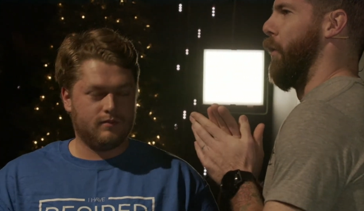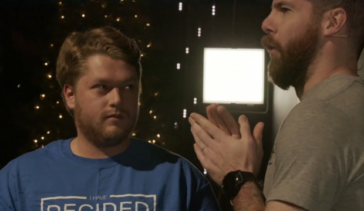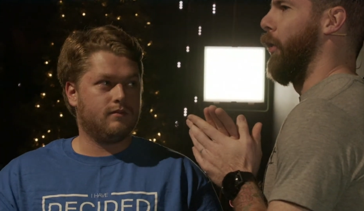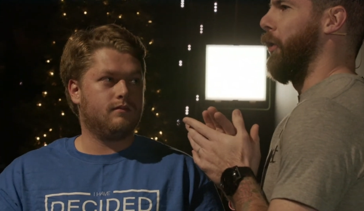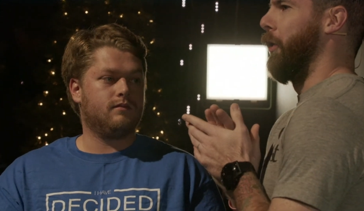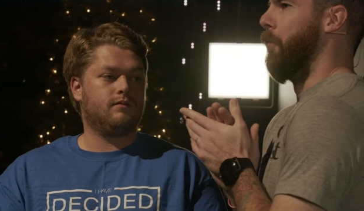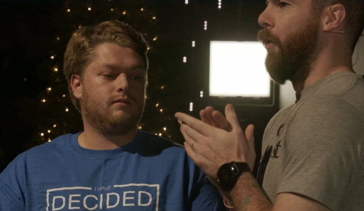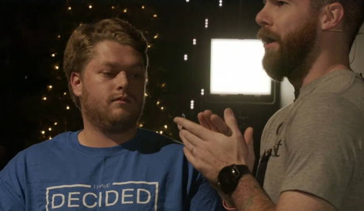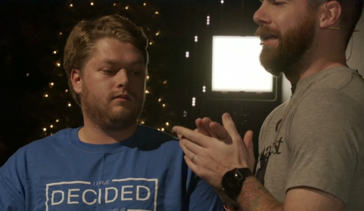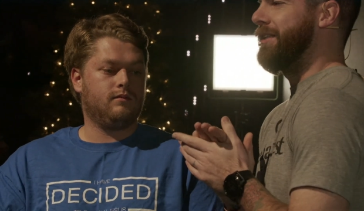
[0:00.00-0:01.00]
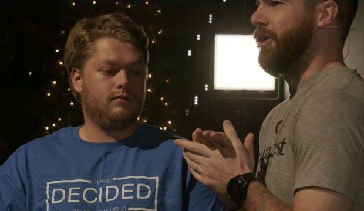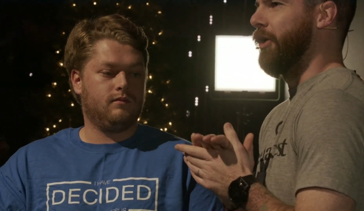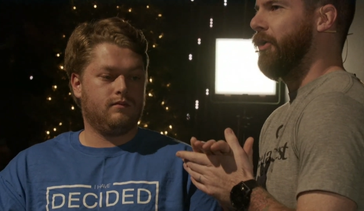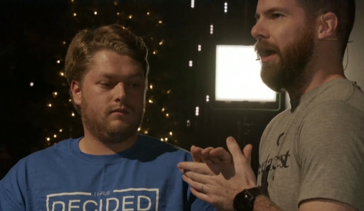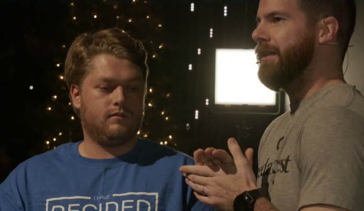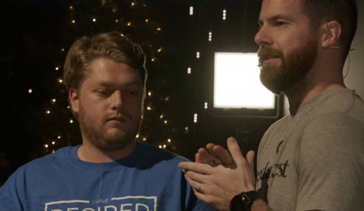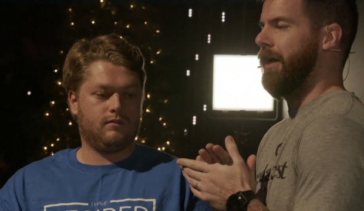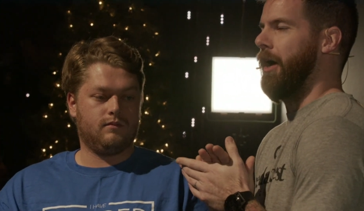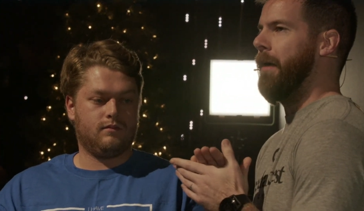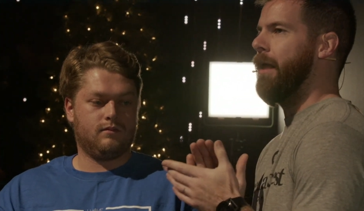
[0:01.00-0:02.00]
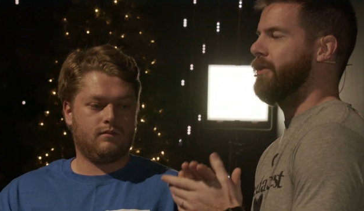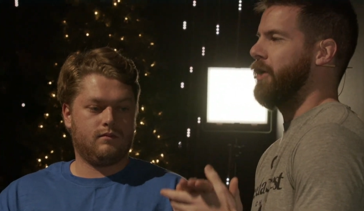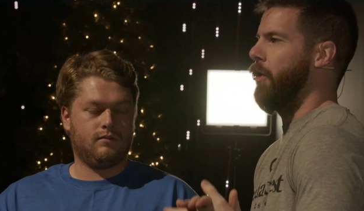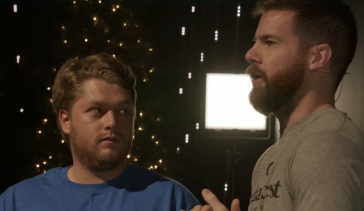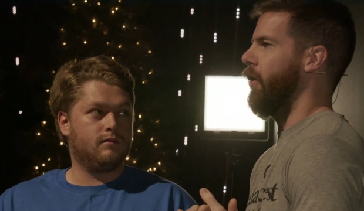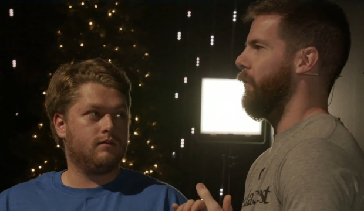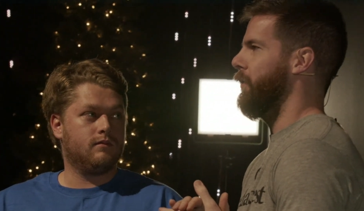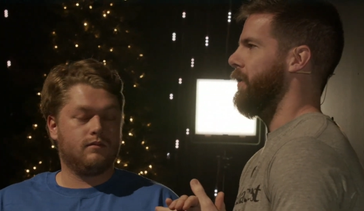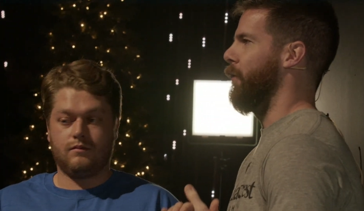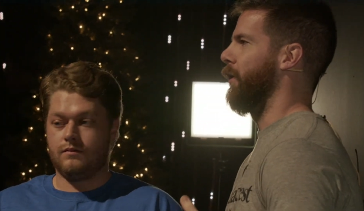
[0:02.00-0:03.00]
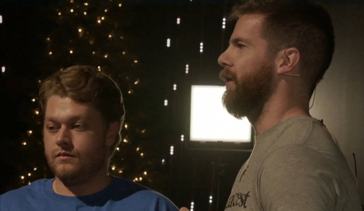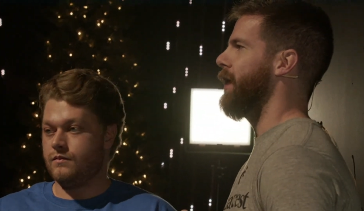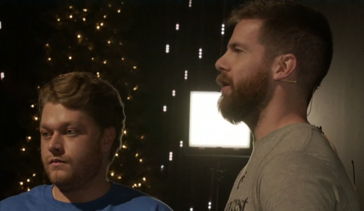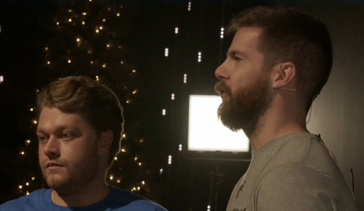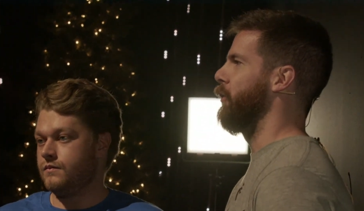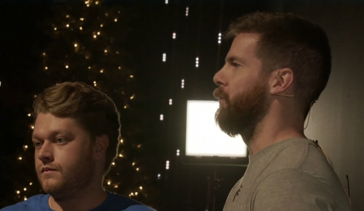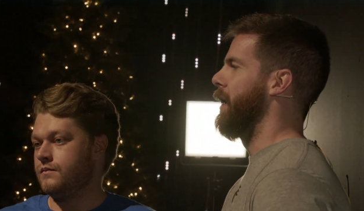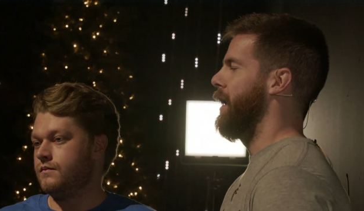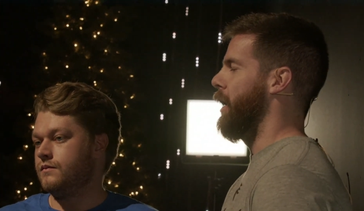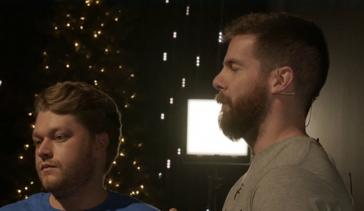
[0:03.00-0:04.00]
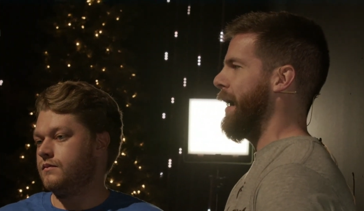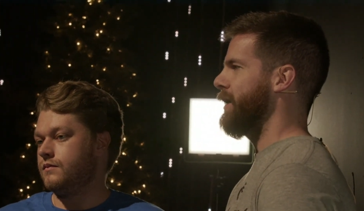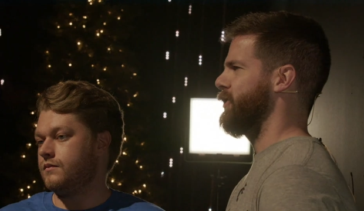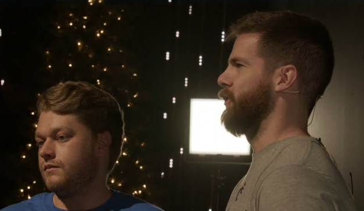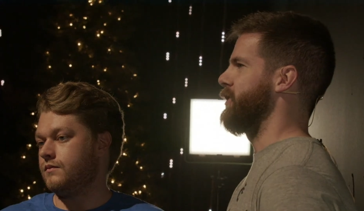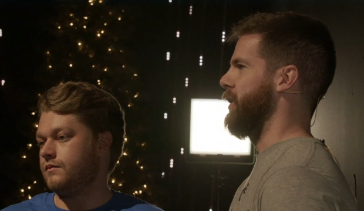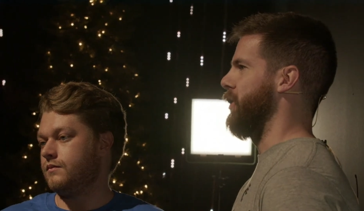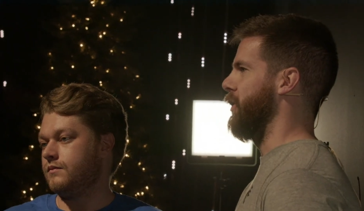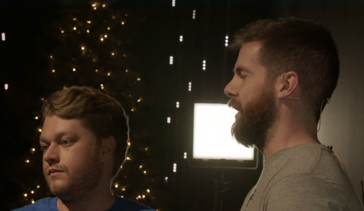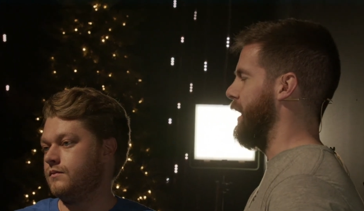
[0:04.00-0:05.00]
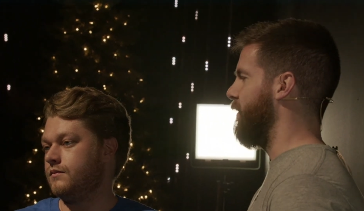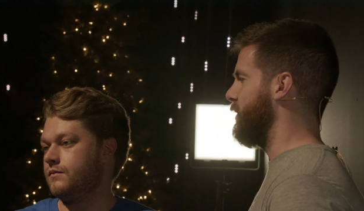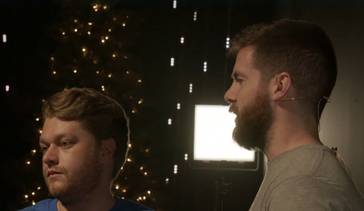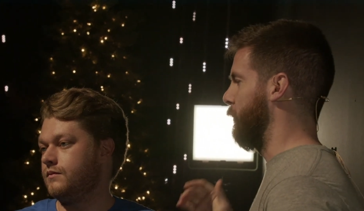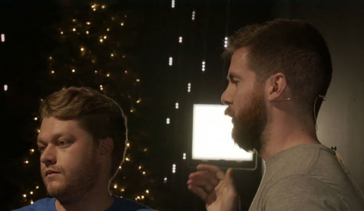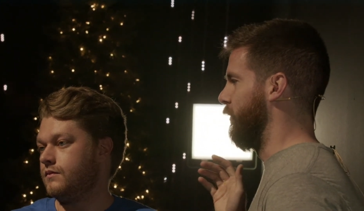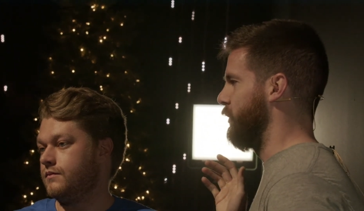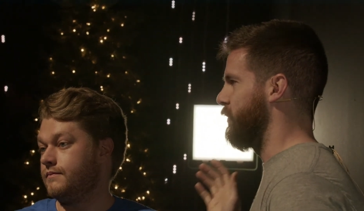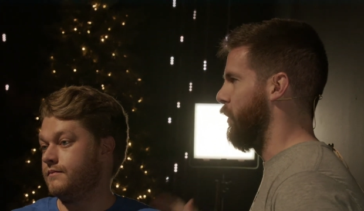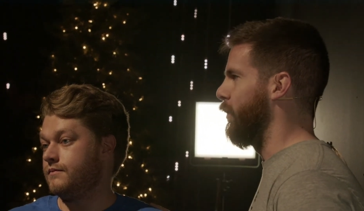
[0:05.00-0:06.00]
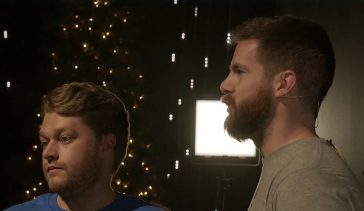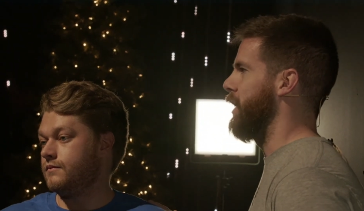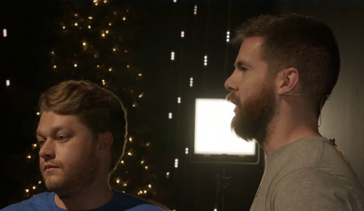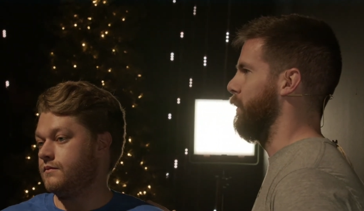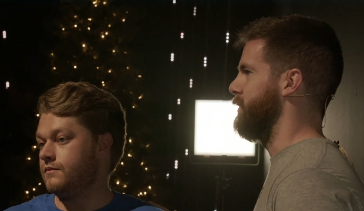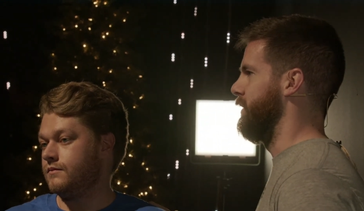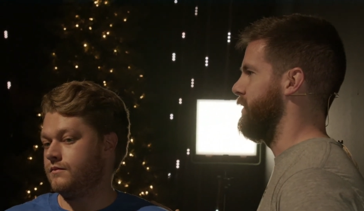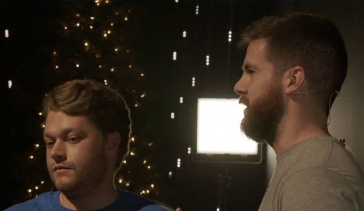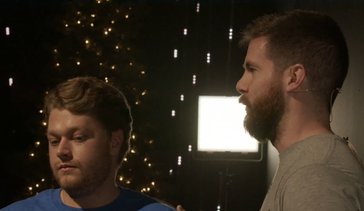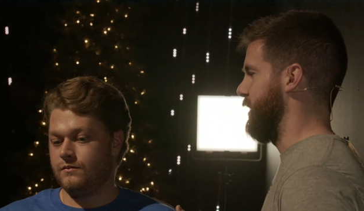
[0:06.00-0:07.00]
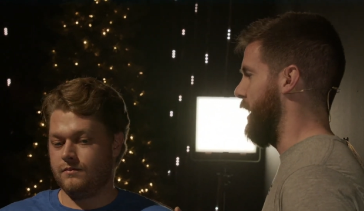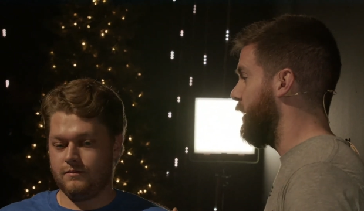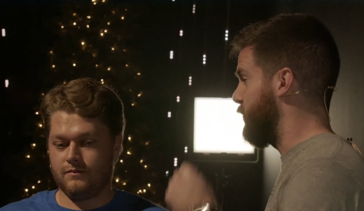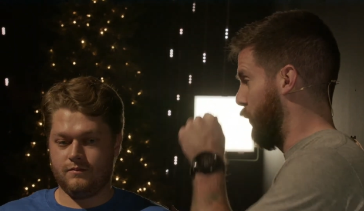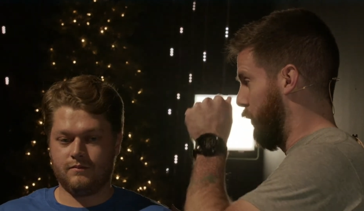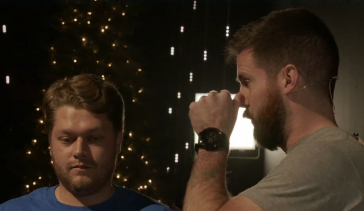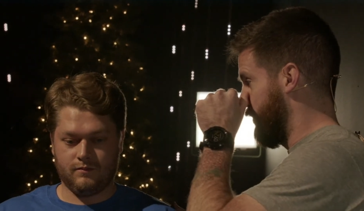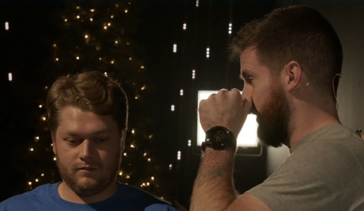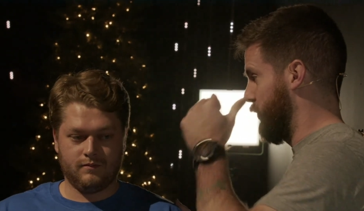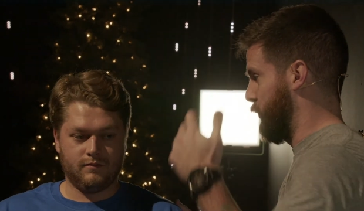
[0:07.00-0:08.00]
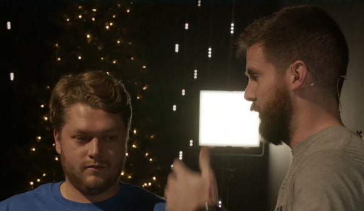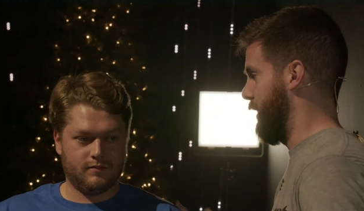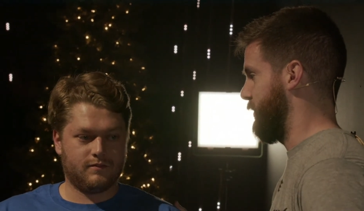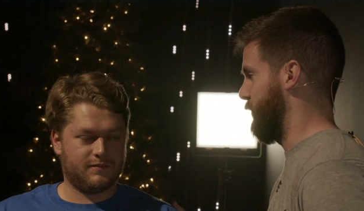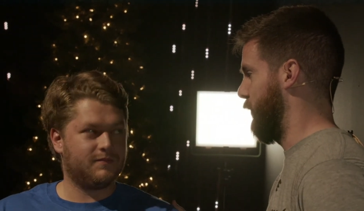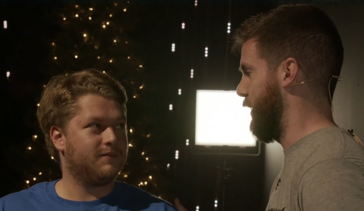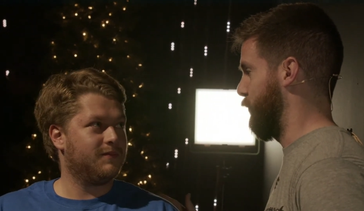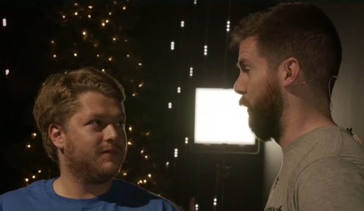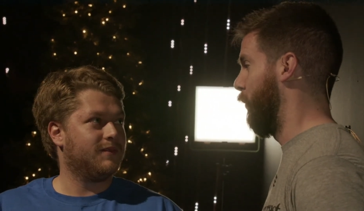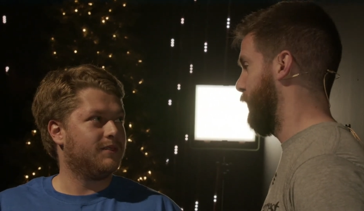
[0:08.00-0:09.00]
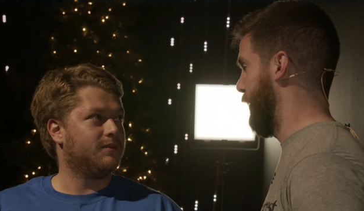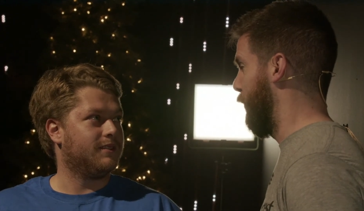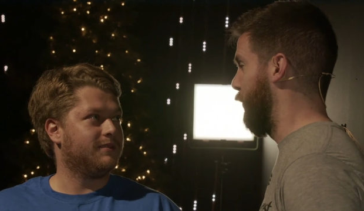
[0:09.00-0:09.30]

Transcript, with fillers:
Speaker 1: Well, good morning, Cedarcrest. Uh, my name is Cody Harmon. I'm one of the life group uh, pastors here, and I've actually had the privilege of knowing Jacob since he was in high school, which I just realized. So uh, we're both getting